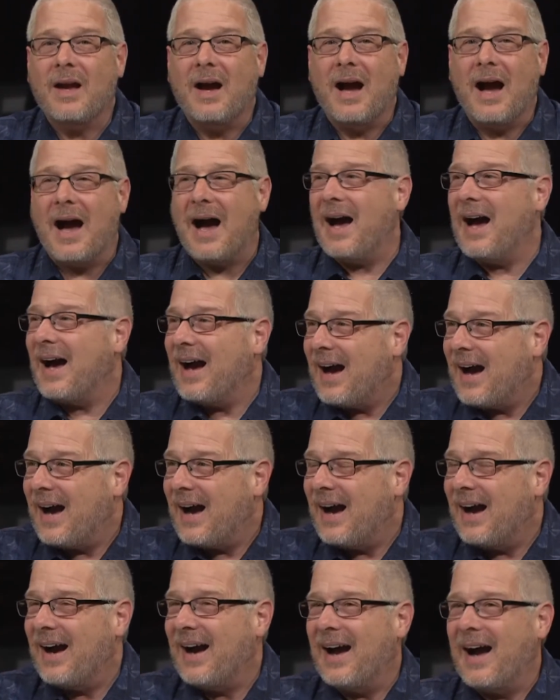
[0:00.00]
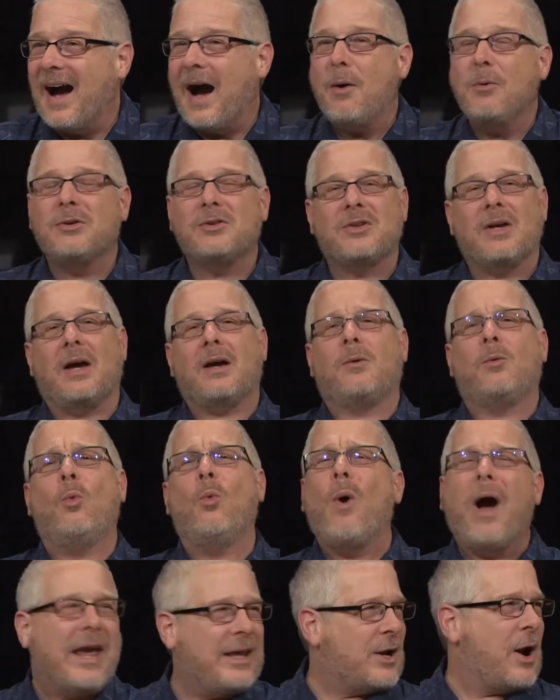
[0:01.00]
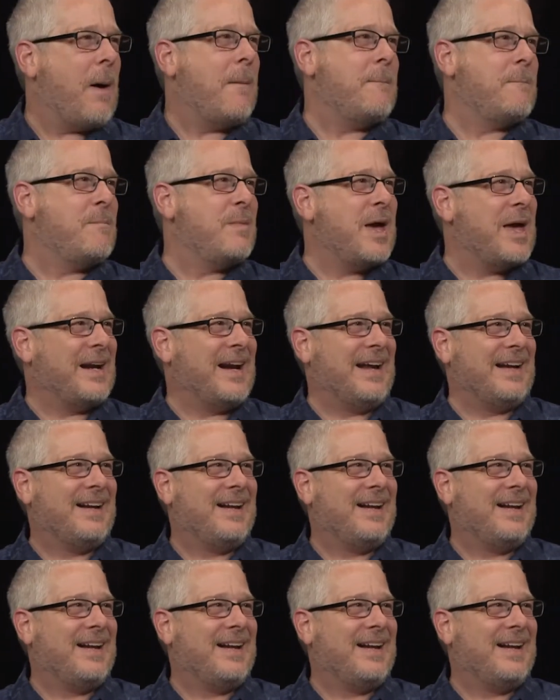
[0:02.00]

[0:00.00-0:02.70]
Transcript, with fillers: I, I, was like, wait a minute.